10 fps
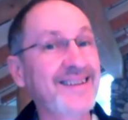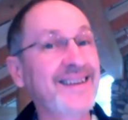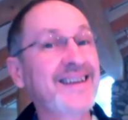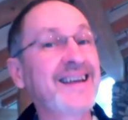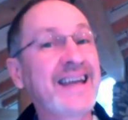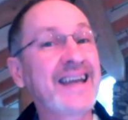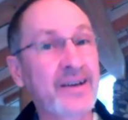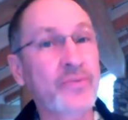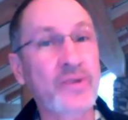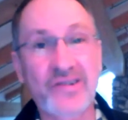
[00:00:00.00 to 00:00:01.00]
you
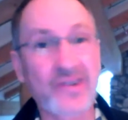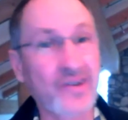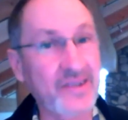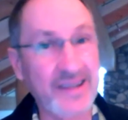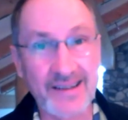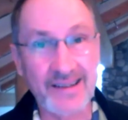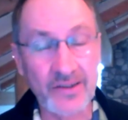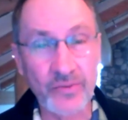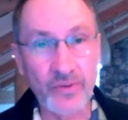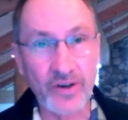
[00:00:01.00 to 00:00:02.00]
get a result that
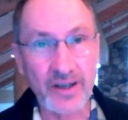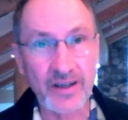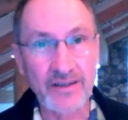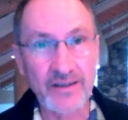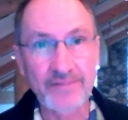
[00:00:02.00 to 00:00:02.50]
didn't work,